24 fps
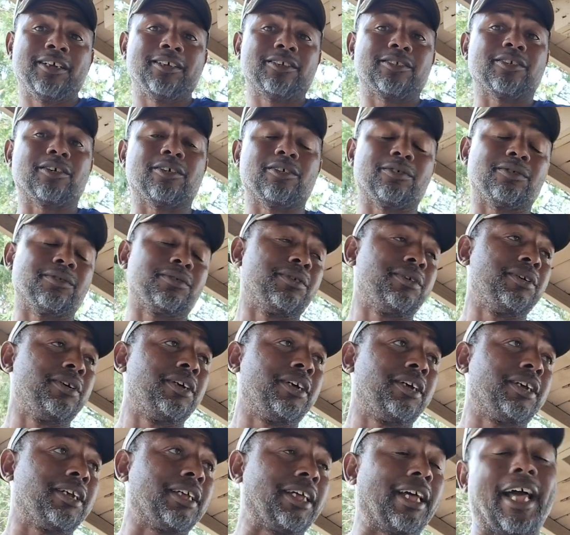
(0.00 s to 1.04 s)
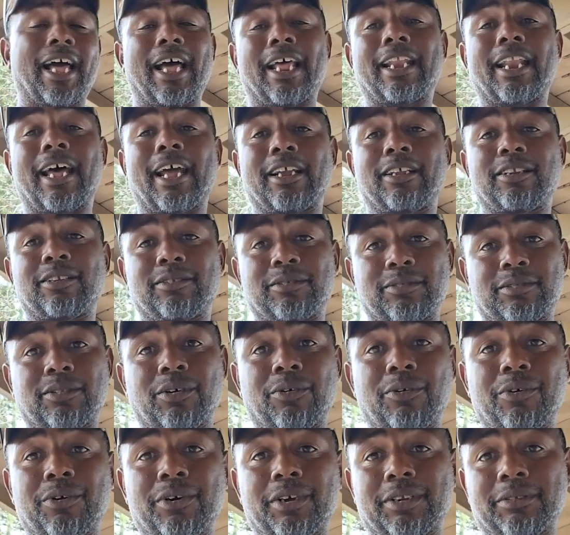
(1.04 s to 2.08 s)
So I like
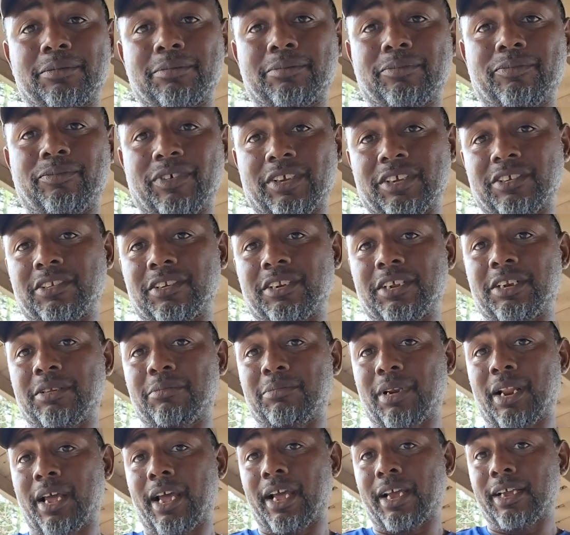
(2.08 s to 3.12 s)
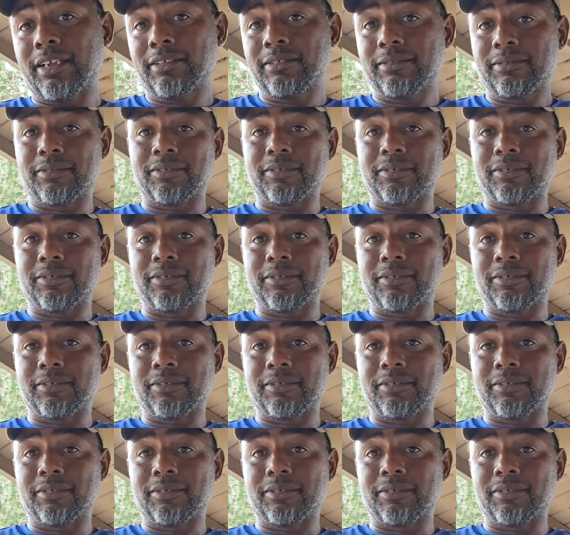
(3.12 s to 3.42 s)
throwing fishing in the blind.